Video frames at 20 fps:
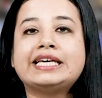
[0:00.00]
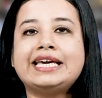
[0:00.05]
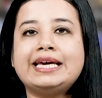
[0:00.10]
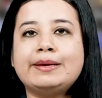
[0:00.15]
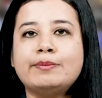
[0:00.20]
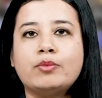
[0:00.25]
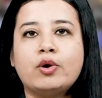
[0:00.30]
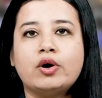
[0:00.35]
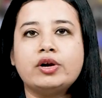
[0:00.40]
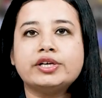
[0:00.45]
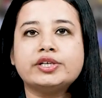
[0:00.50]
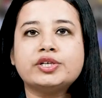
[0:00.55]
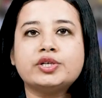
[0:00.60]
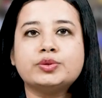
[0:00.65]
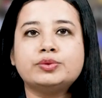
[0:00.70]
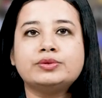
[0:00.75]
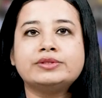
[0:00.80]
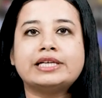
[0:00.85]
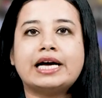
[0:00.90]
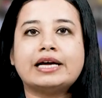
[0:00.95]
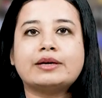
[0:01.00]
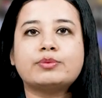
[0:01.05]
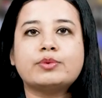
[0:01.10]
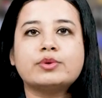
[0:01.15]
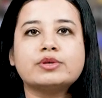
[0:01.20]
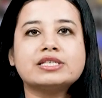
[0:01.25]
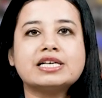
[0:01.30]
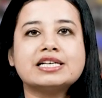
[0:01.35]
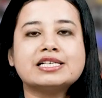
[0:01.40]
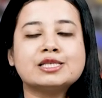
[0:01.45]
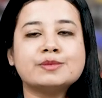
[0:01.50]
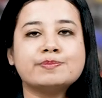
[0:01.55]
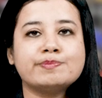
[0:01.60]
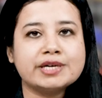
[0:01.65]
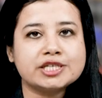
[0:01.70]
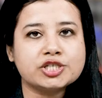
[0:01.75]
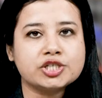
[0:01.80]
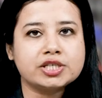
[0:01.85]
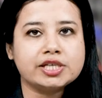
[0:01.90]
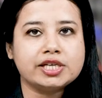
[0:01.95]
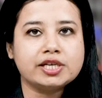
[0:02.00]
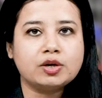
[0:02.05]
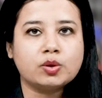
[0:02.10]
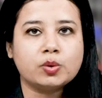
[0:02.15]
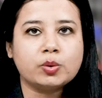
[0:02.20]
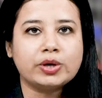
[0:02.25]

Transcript: key molecule that was especially